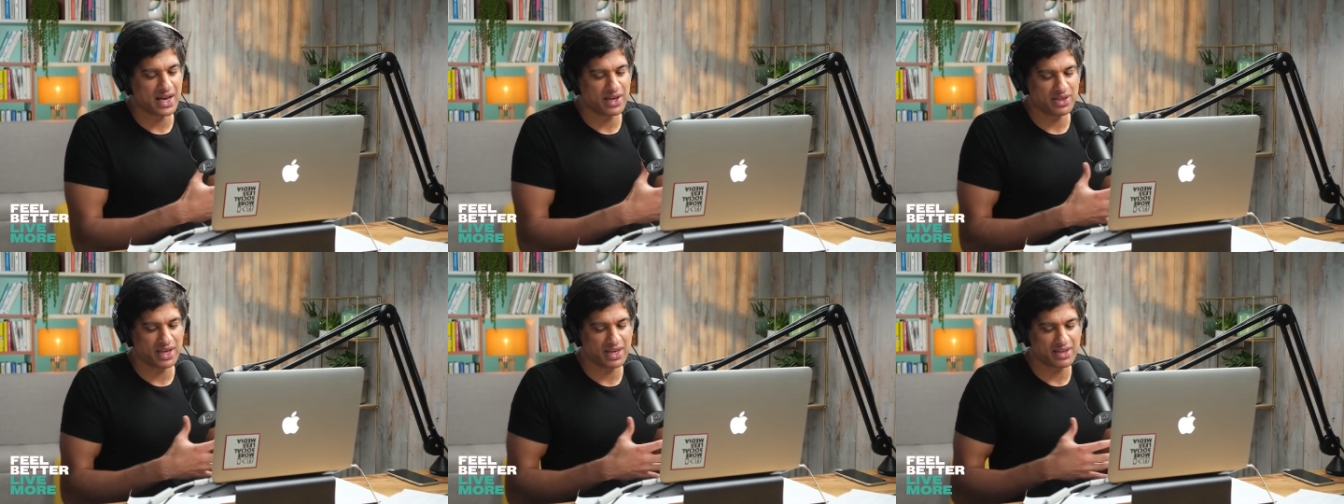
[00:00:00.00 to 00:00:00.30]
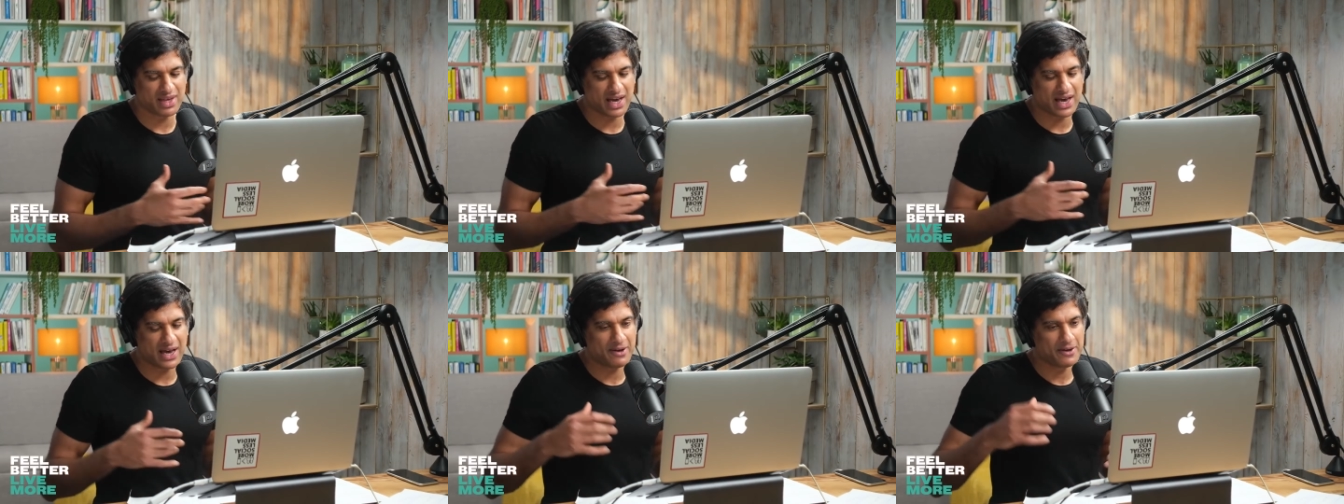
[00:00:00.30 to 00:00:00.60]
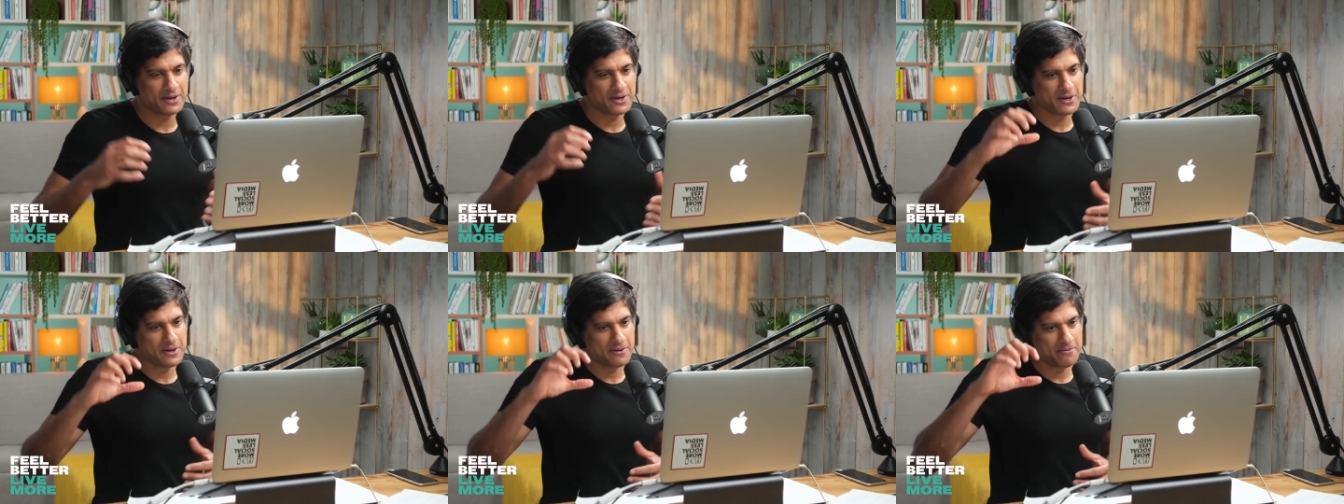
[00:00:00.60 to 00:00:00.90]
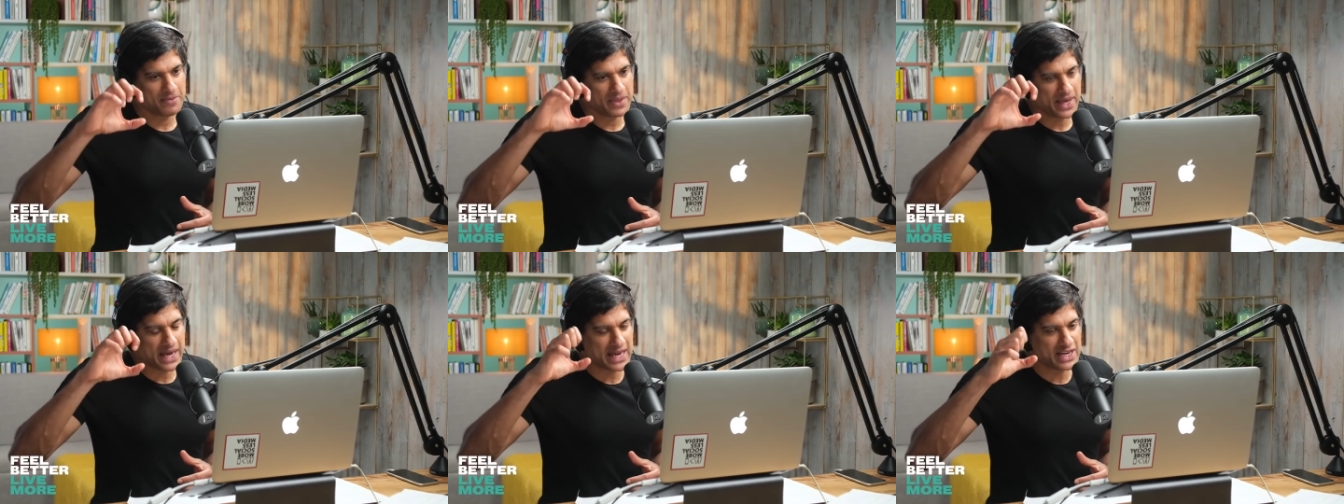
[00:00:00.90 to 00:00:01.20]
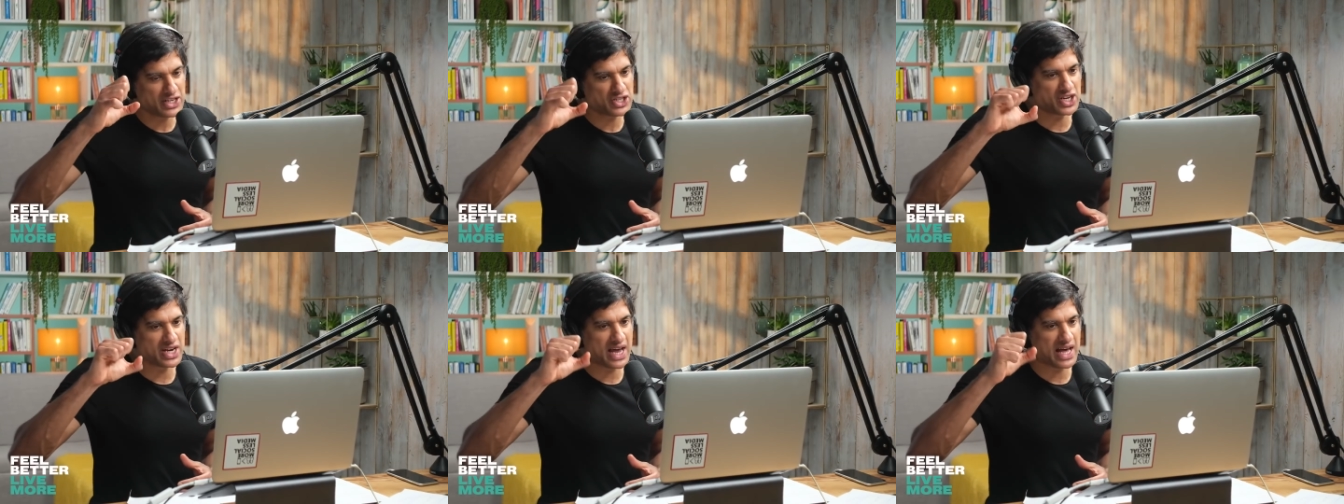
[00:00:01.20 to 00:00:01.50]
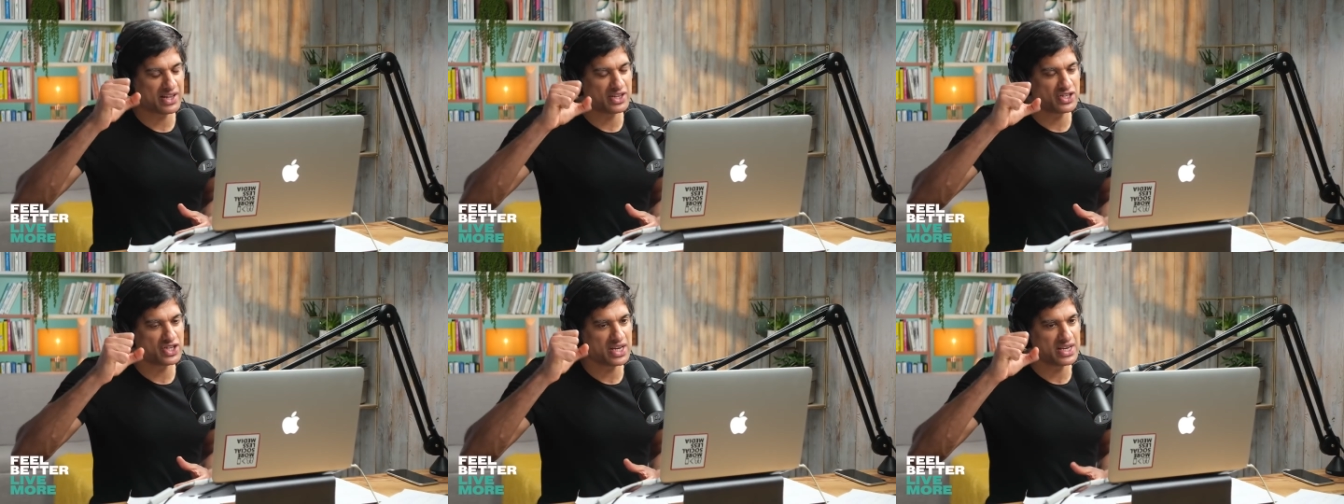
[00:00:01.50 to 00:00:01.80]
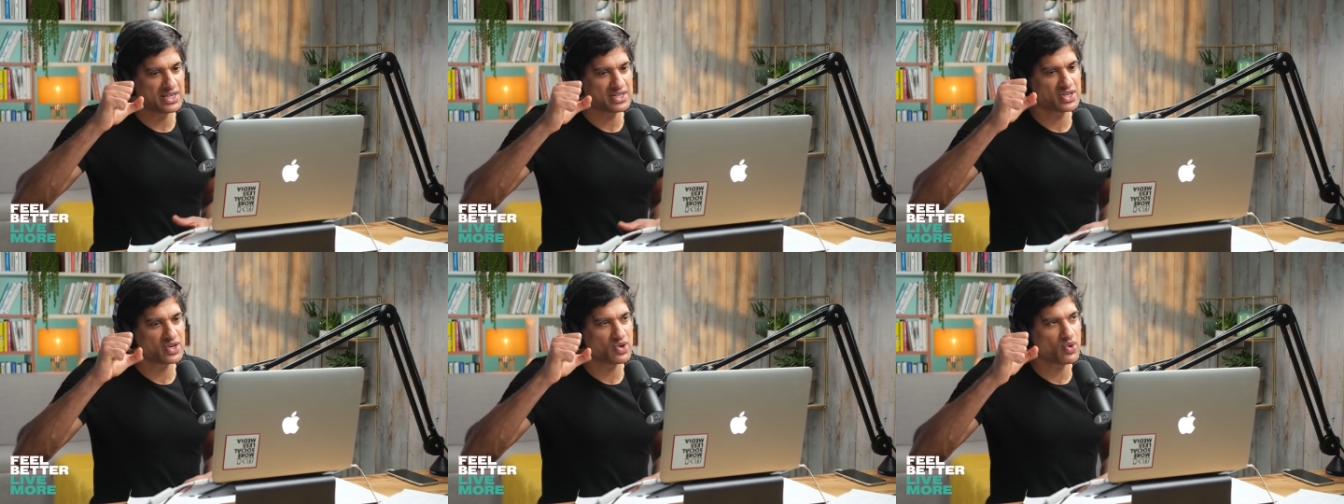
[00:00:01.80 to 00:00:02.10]
I think that hinge
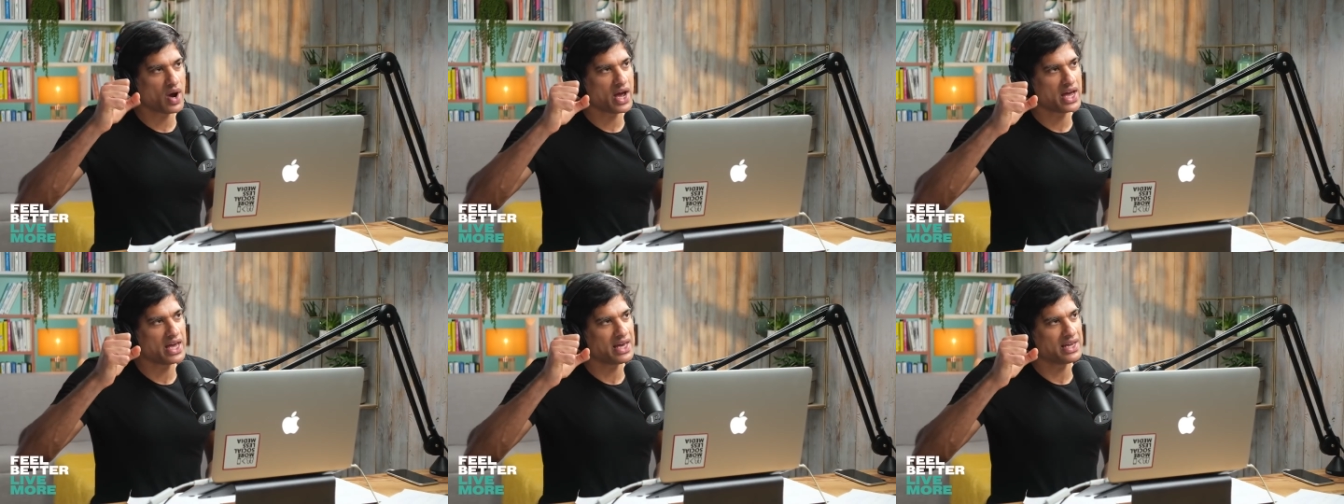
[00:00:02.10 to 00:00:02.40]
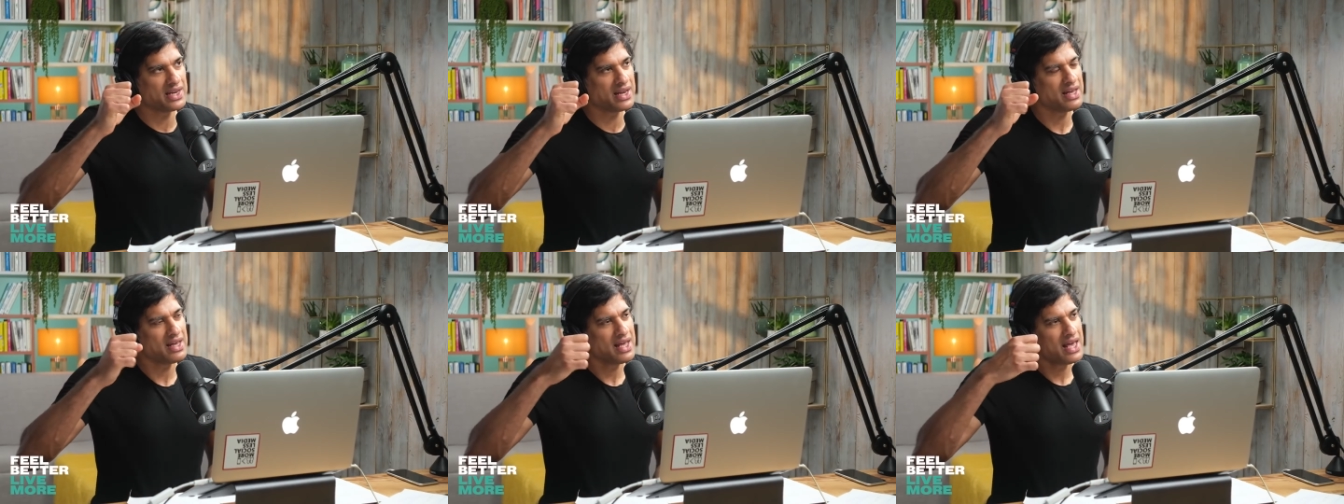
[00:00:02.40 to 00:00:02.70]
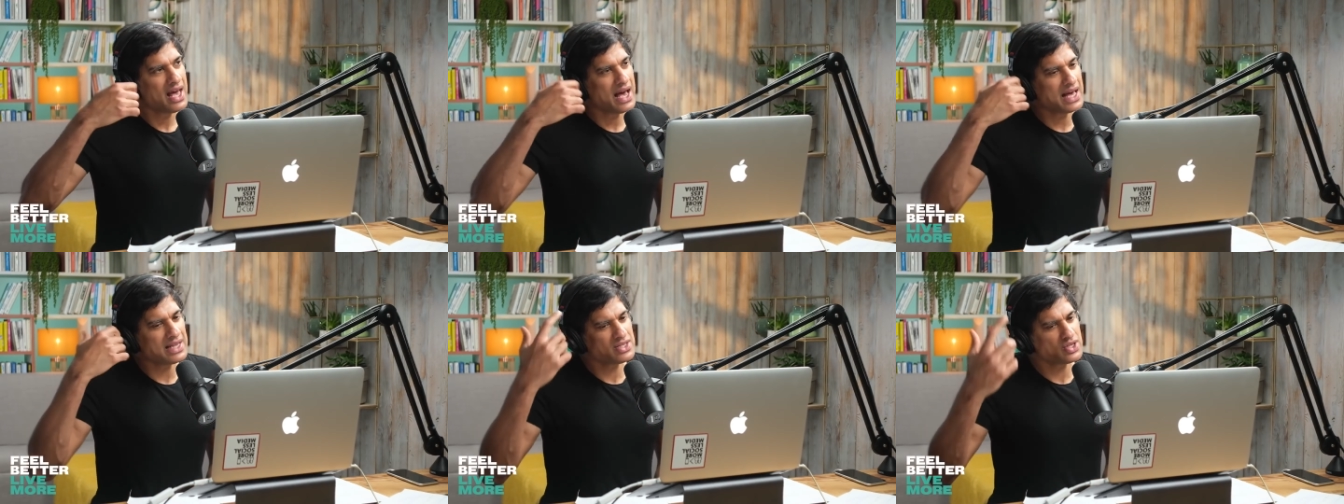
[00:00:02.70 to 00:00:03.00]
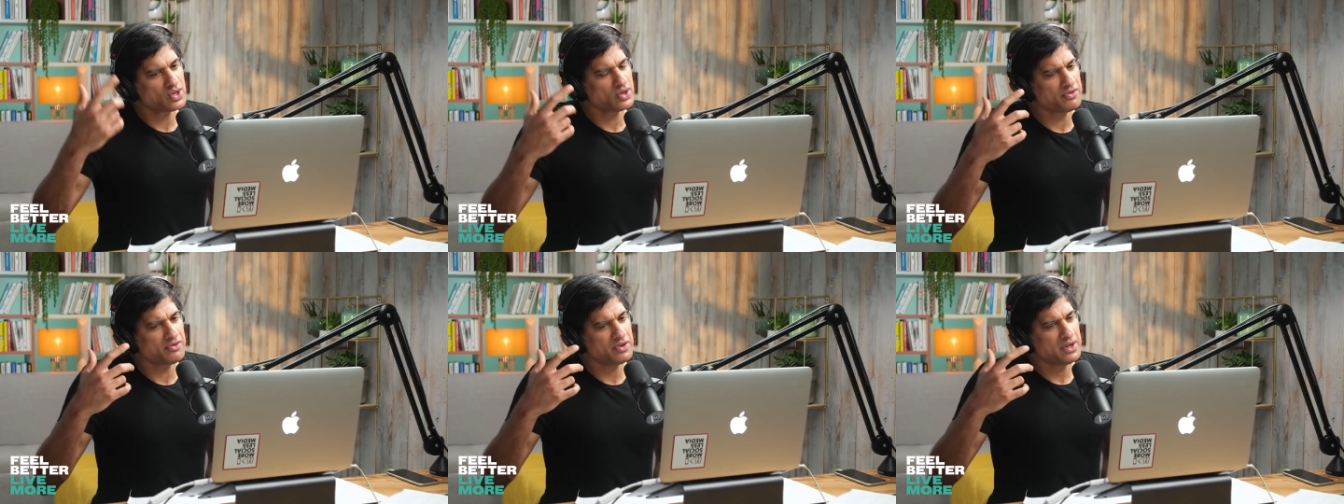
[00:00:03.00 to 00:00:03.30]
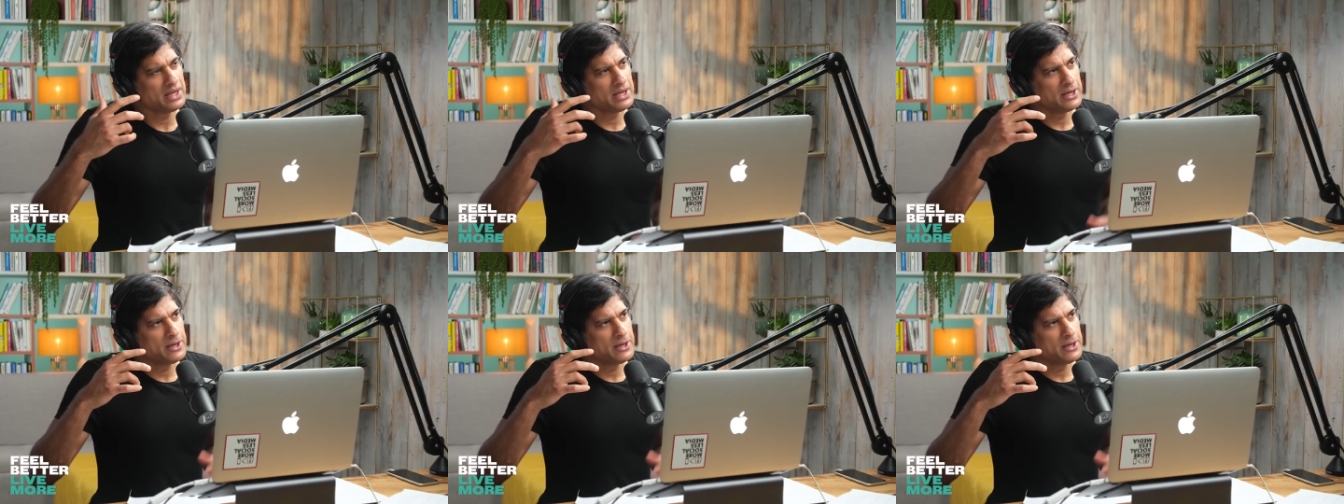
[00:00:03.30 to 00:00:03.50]
analogy is great, and sort of